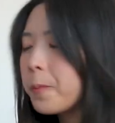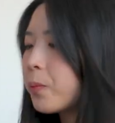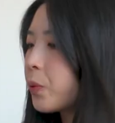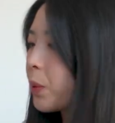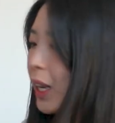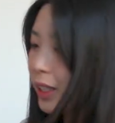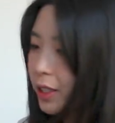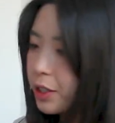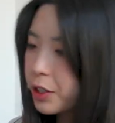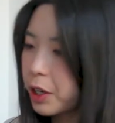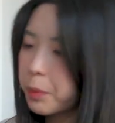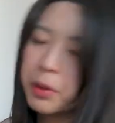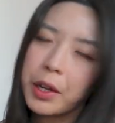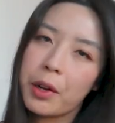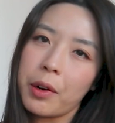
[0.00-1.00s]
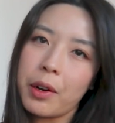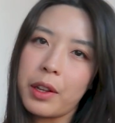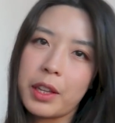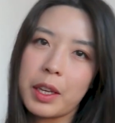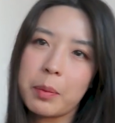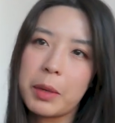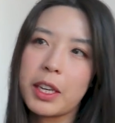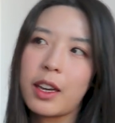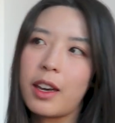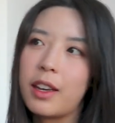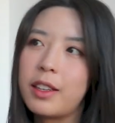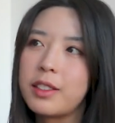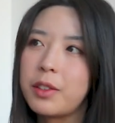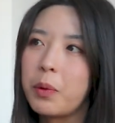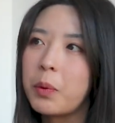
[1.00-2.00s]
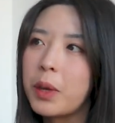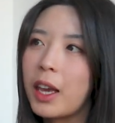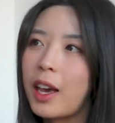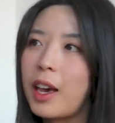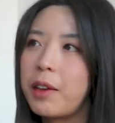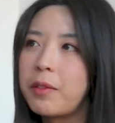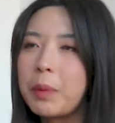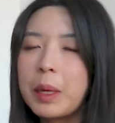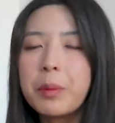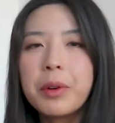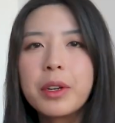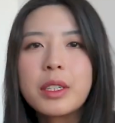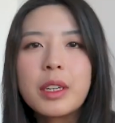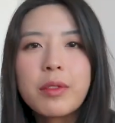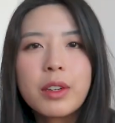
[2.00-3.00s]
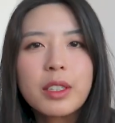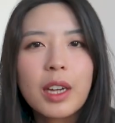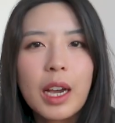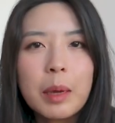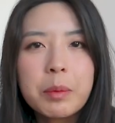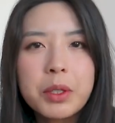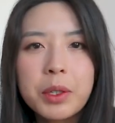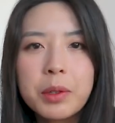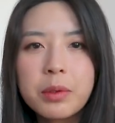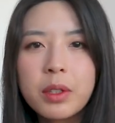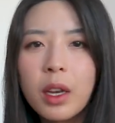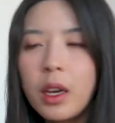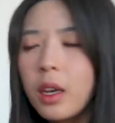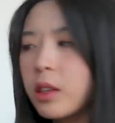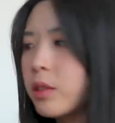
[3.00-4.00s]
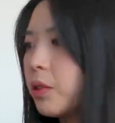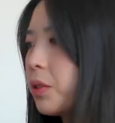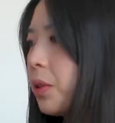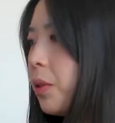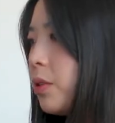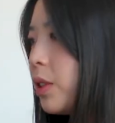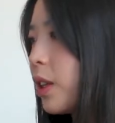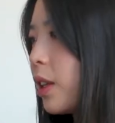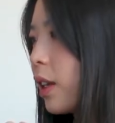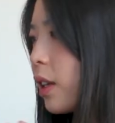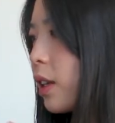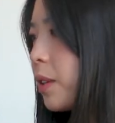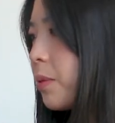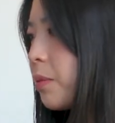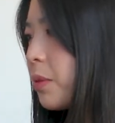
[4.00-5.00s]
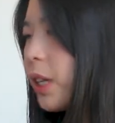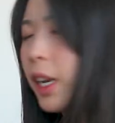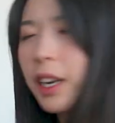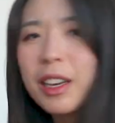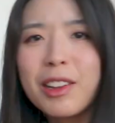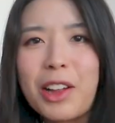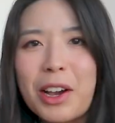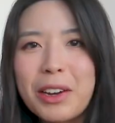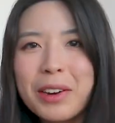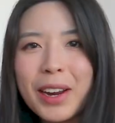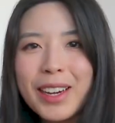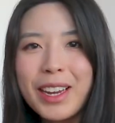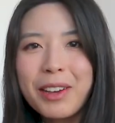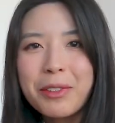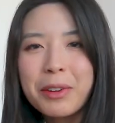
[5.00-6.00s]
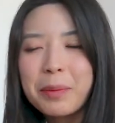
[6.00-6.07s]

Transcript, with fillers: We had to start pretty early because we have people in different time zones, so it's only like ten o'clock right now for